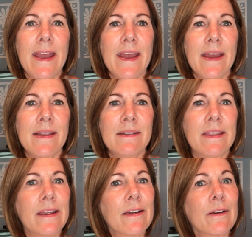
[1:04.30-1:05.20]
and
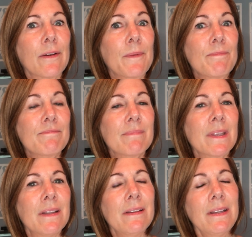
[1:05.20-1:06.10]
they're,
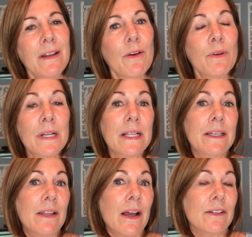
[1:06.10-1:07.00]
you know,
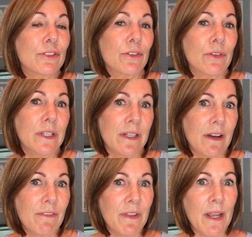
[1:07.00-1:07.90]
not dirty
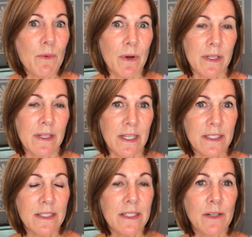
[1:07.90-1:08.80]
enough that I want to
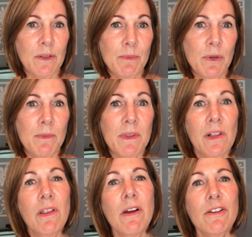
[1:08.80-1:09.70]
necessarily put them in the
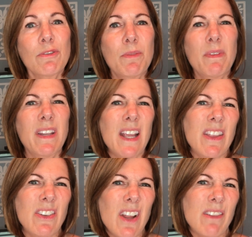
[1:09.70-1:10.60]
laundry, but
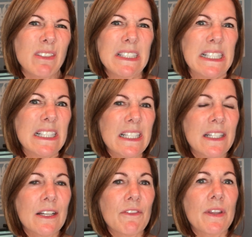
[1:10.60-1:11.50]
they're not really clean
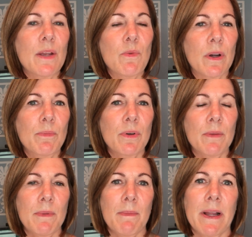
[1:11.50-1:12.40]
enough that I want to put
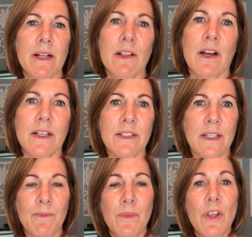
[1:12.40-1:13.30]
them in my closet.